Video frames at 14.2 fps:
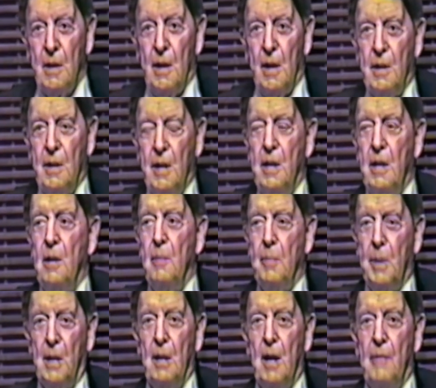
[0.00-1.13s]
And then in the
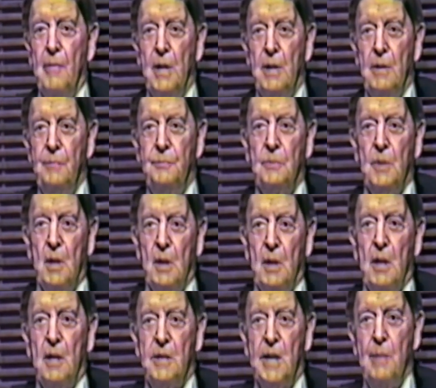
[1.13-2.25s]
middle of it,
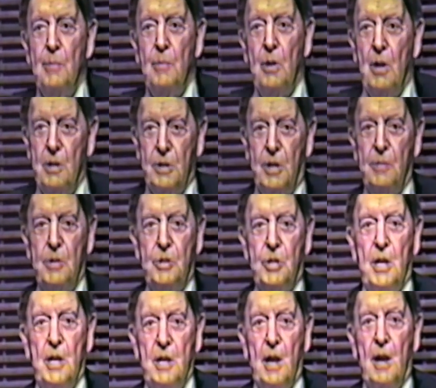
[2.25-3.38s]
as Admiral Halsey was
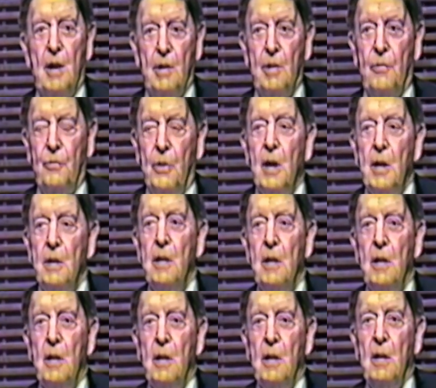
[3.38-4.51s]
sitting there in the front,
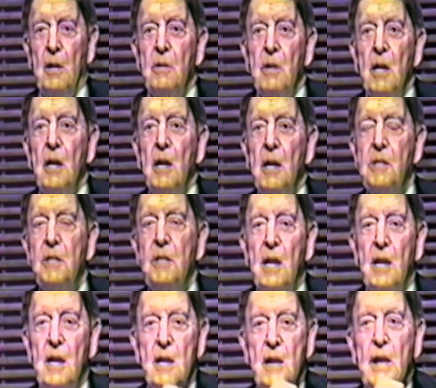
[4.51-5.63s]
sort of hunched
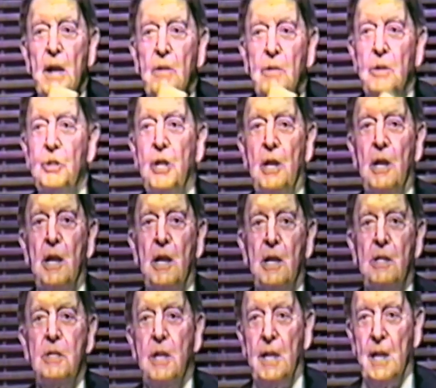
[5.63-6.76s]
down and that old chin of
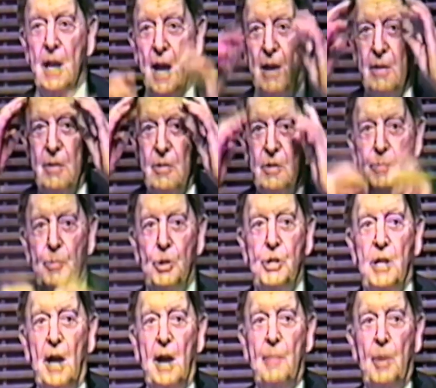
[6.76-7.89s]
his sticking out and those
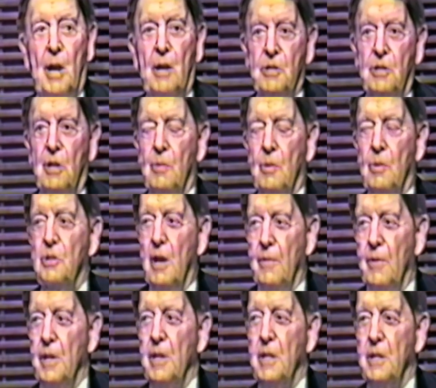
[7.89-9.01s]
bushy eyebrows almost
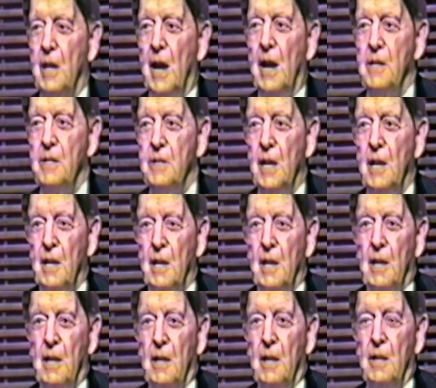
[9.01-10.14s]
covering his eyes.
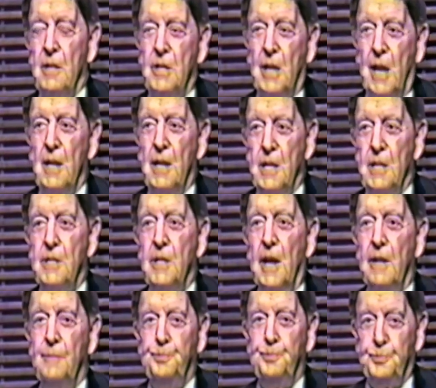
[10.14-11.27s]
And suddenly he
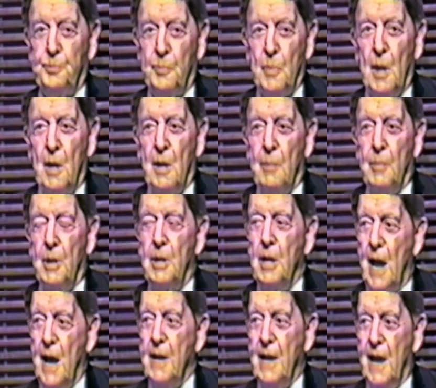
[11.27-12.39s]
said, but
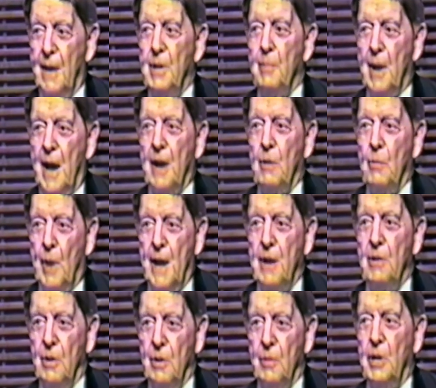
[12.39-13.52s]
God damn it, Mac, why
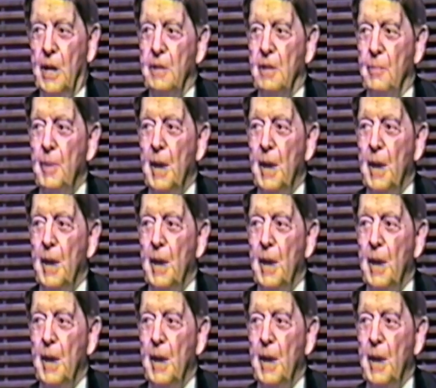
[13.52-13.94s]
don't we hit the